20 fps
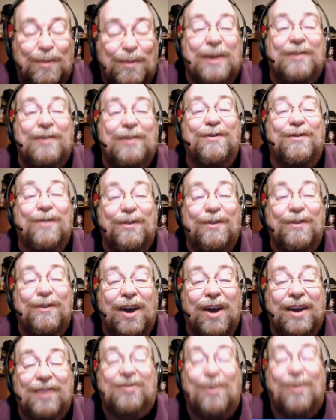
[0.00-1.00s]
piece of
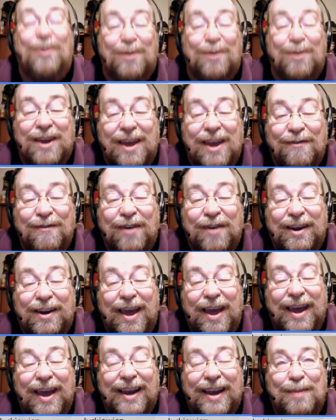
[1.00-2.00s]
advice you can give
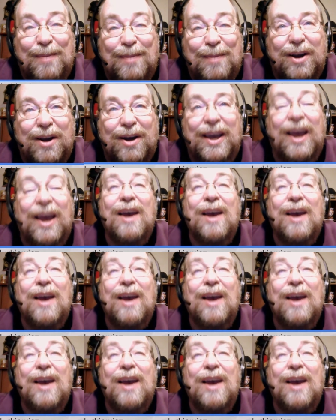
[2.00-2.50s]
anybody,